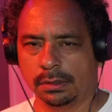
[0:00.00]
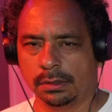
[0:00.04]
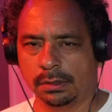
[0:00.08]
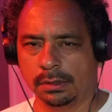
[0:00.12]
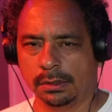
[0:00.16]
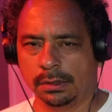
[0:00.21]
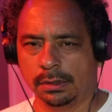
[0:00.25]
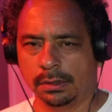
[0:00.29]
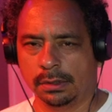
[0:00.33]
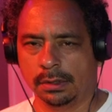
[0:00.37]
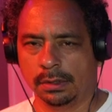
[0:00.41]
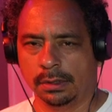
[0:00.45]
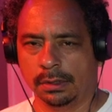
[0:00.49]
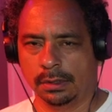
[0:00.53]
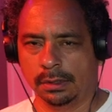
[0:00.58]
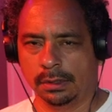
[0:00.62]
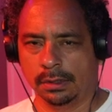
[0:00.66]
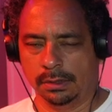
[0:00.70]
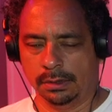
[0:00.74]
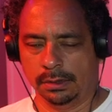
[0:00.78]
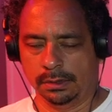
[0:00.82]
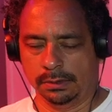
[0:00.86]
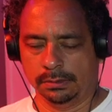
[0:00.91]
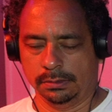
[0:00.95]

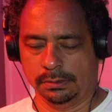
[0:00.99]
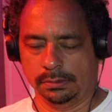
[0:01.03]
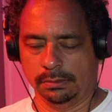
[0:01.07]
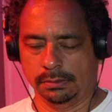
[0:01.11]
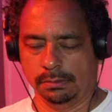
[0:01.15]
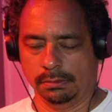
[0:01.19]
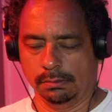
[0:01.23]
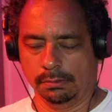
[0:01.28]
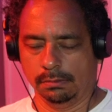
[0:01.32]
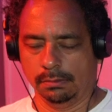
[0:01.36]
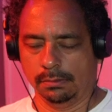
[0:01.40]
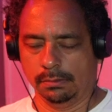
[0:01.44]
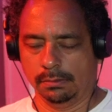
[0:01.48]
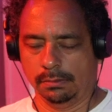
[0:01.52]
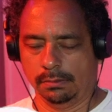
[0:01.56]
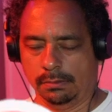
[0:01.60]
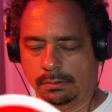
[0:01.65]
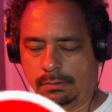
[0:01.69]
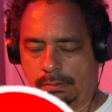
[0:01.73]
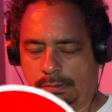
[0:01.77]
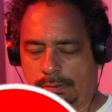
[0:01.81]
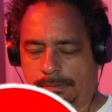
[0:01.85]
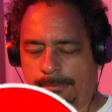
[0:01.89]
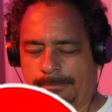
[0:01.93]

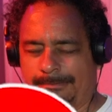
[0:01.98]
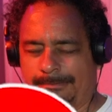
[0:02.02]
This person isn't speaking.